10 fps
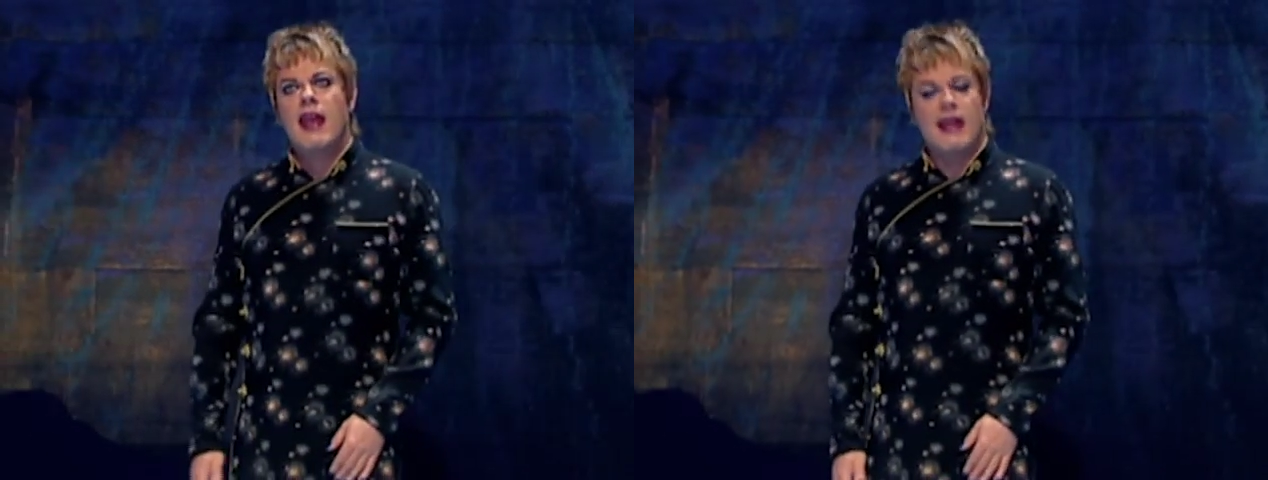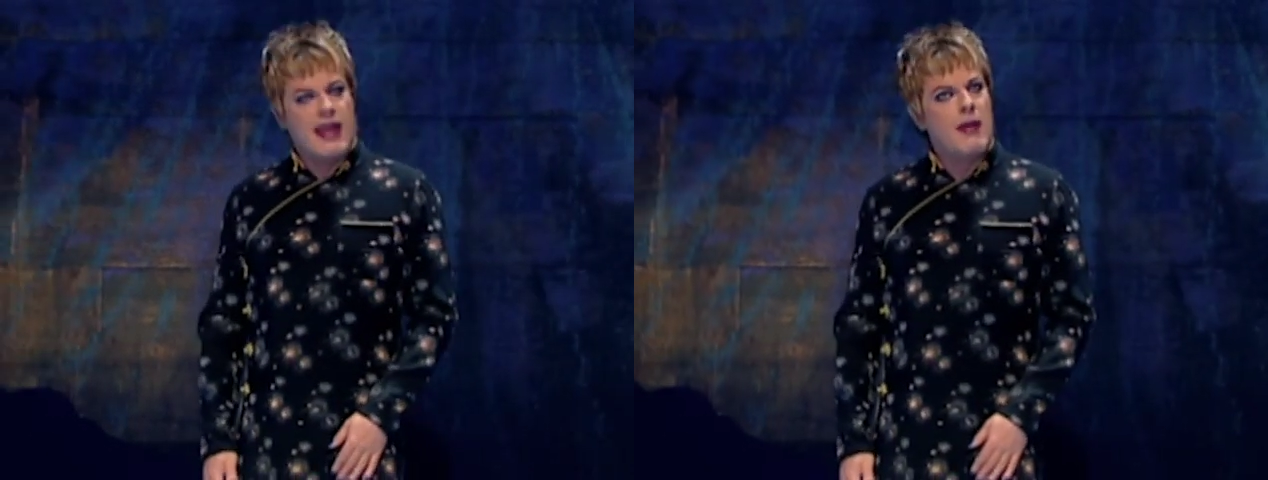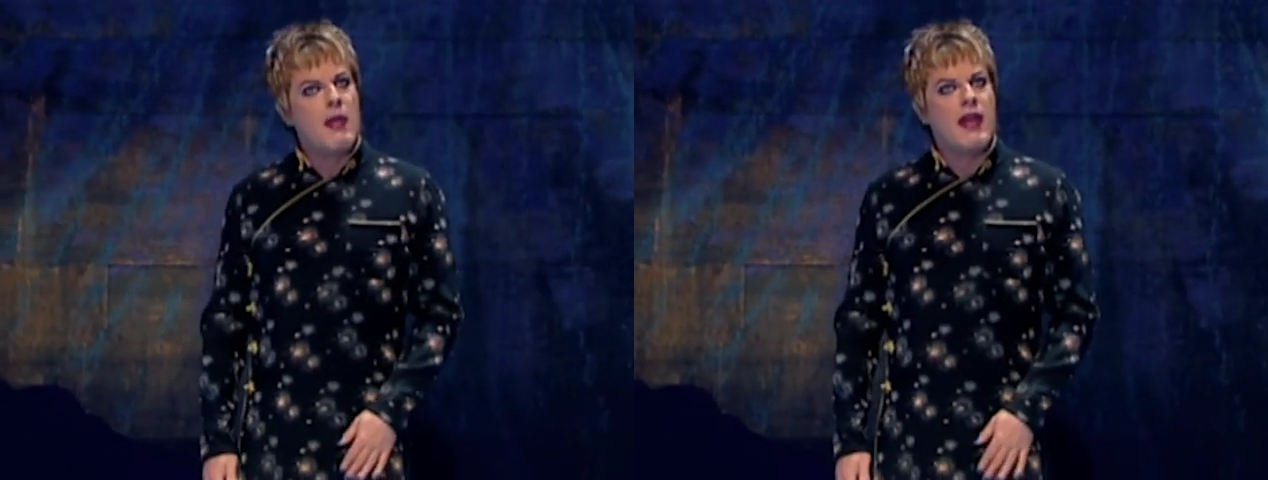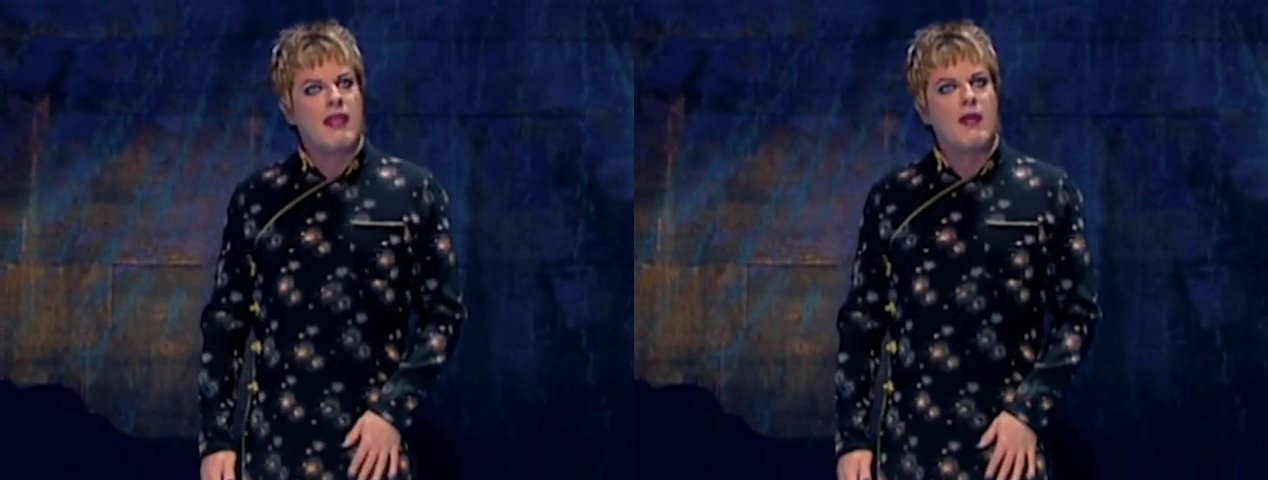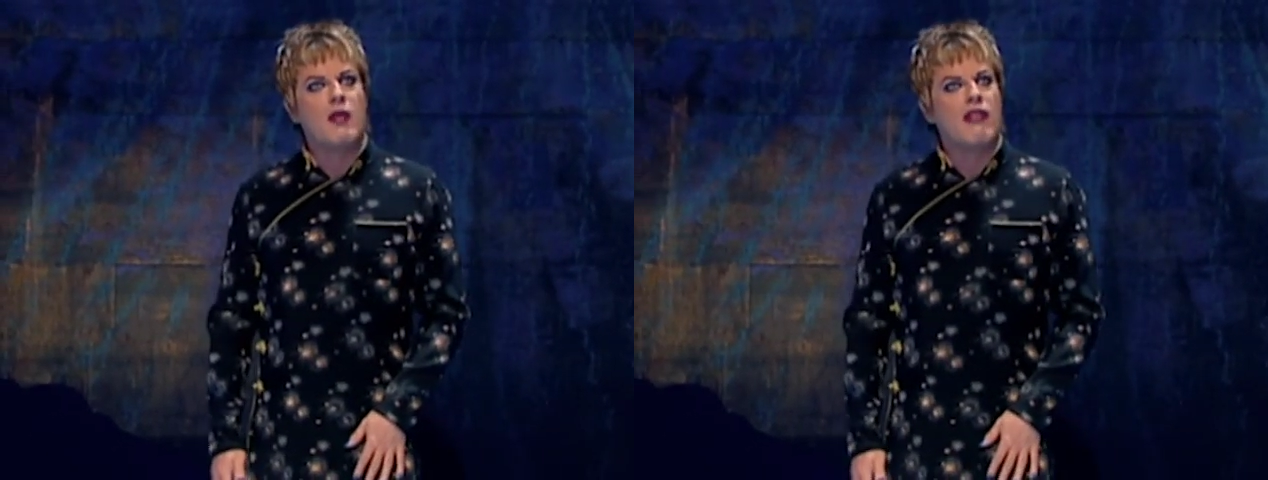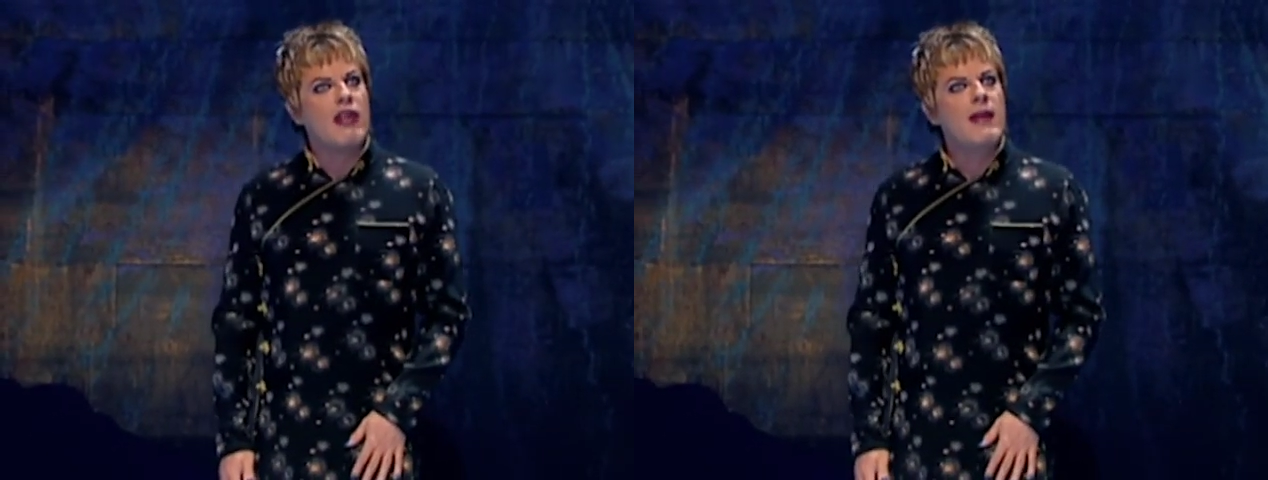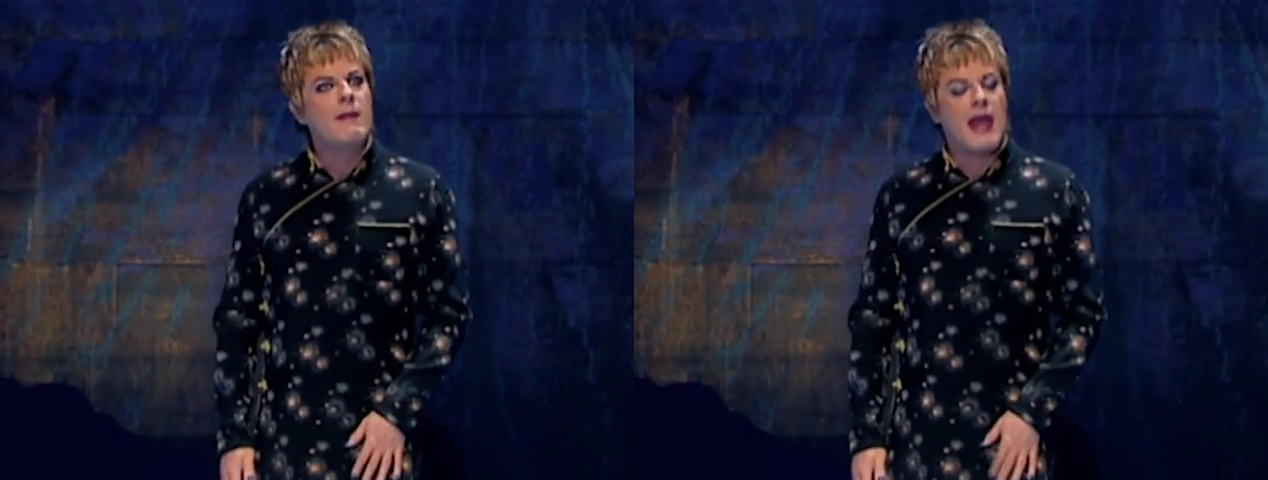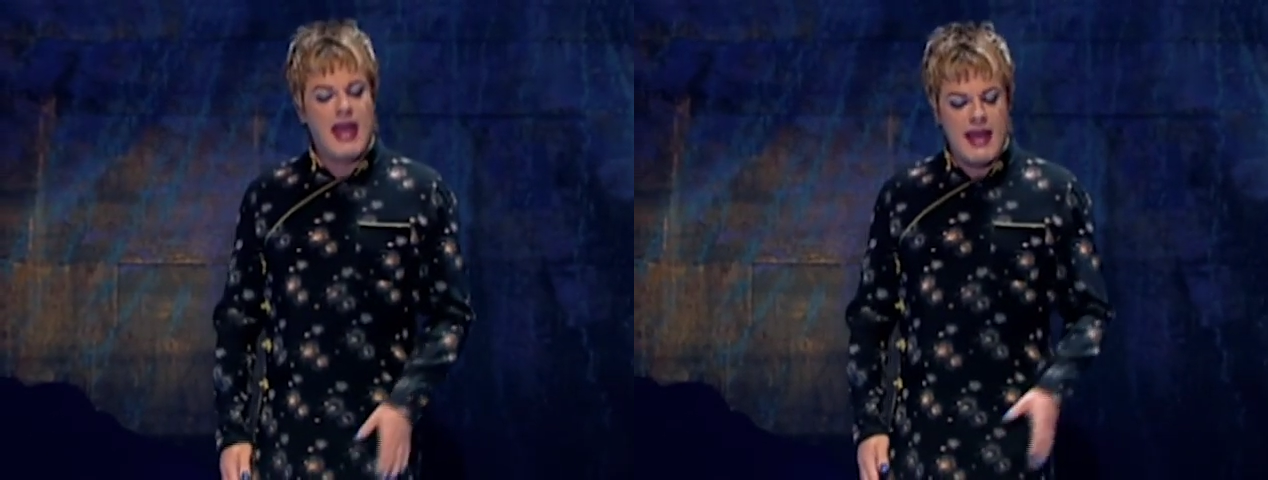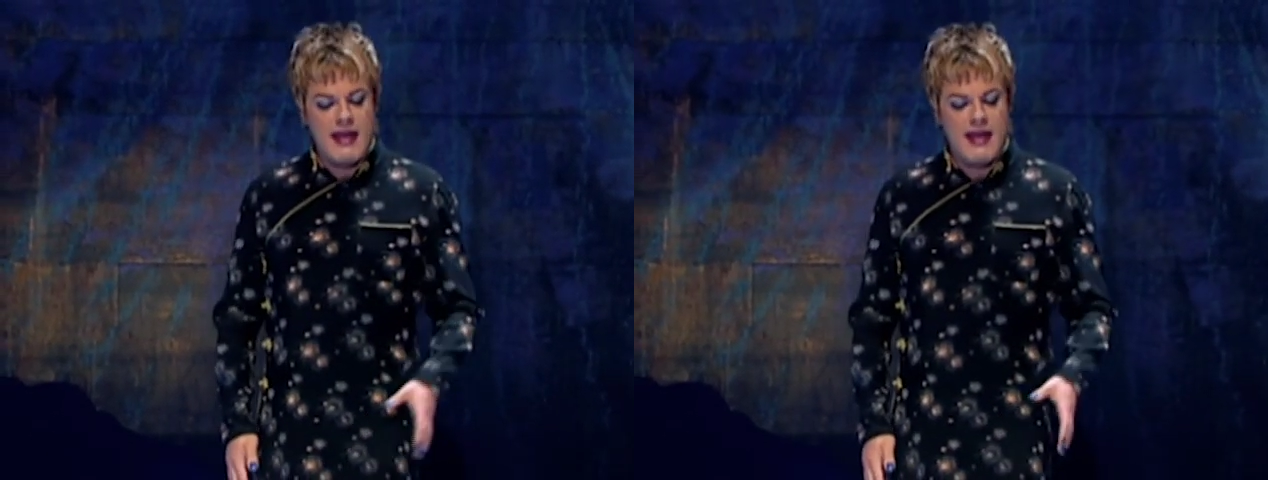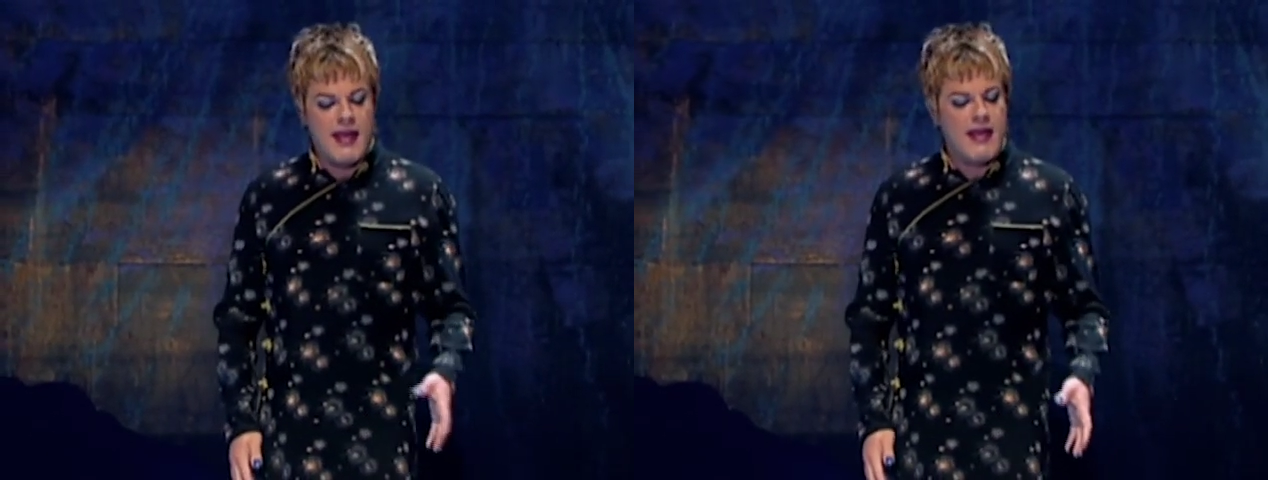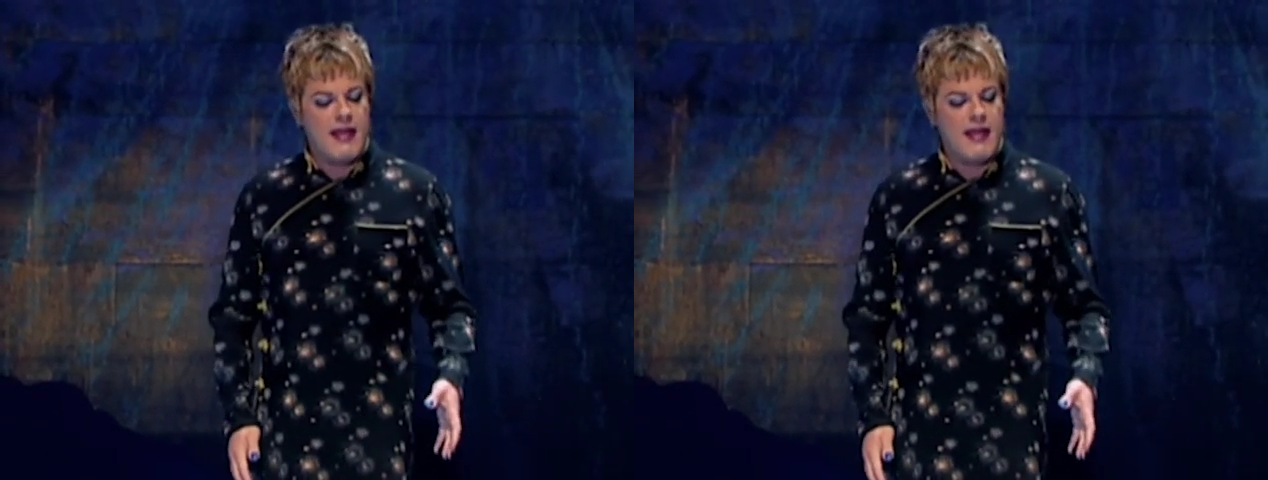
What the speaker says: And gay men, I think, would agree. And